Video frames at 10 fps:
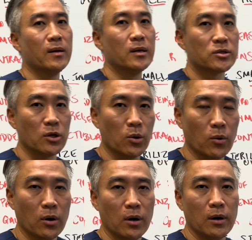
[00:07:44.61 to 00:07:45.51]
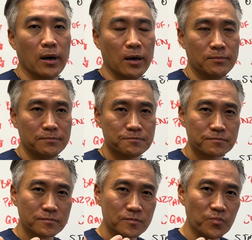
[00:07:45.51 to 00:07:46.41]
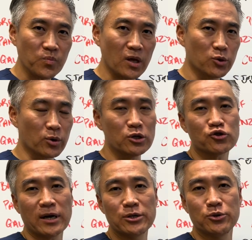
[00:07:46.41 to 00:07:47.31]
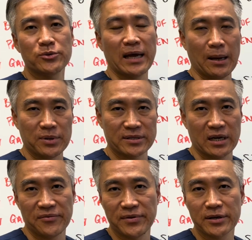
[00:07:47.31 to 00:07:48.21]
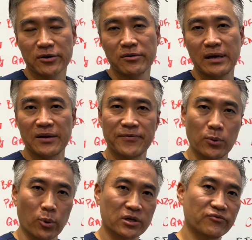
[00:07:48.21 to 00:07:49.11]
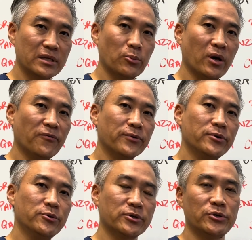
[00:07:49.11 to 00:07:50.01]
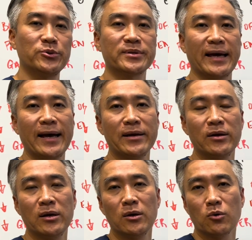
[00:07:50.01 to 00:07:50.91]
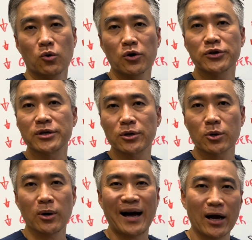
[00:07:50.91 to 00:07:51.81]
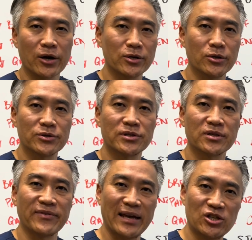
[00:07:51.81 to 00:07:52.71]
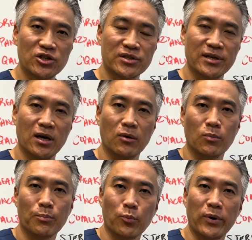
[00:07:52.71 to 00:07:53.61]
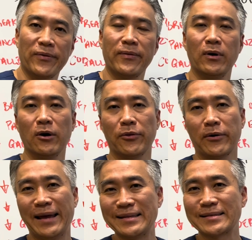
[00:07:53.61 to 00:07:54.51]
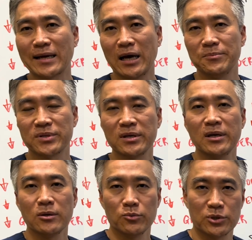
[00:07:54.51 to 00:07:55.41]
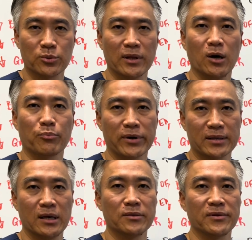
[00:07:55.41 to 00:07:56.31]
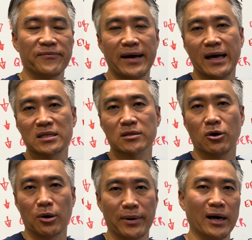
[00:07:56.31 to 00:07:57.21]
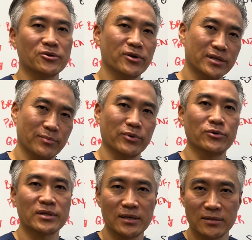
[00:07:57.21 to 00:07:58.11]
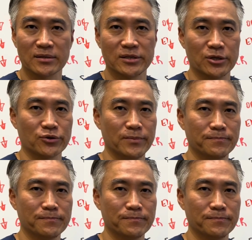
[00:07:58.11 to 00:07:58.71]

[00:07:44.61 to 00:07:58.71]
So um, you want to try use apple cider vinegar and if it works really well for you, you can use that or you can go to higher doses of HCL with other enzymes which will help break down the fats, carbohydrates, and proteins, etc.